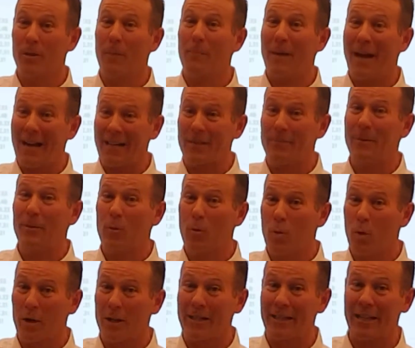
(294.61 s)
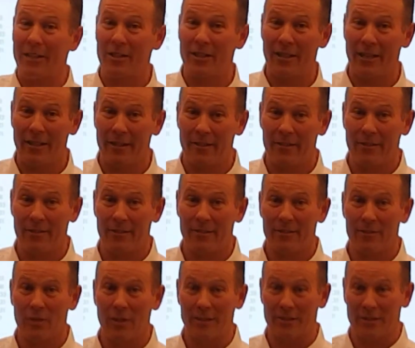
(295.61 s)
come back to me and we'll work and get you in.
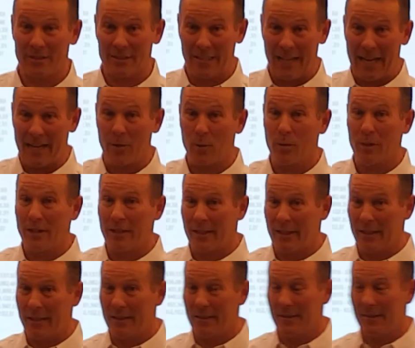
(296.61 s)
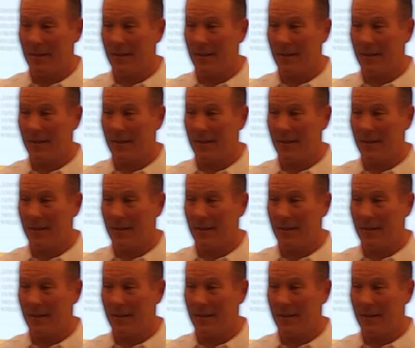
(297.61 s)
So that's exactly what he did.